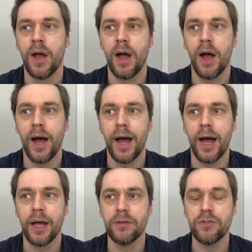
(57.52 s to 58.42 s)

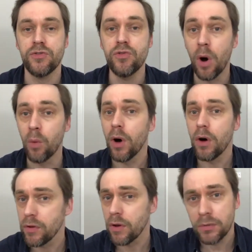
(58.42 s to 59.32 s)
and not
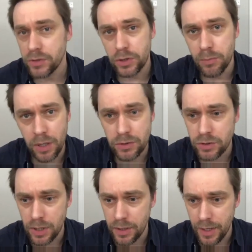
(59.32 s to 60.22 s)
waffle on too
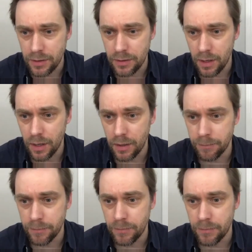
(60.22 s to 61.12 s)
much. And
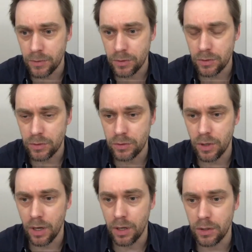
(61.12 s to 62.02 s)
then
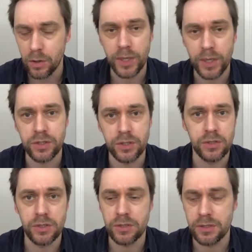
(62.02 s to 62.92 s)

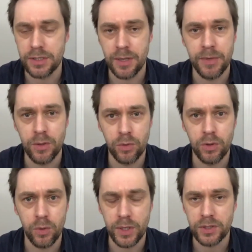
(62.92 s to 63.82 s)
questions, send me all your
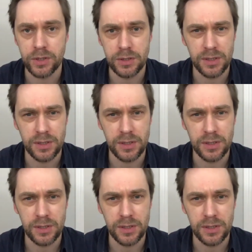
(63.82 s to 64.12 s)
questions, and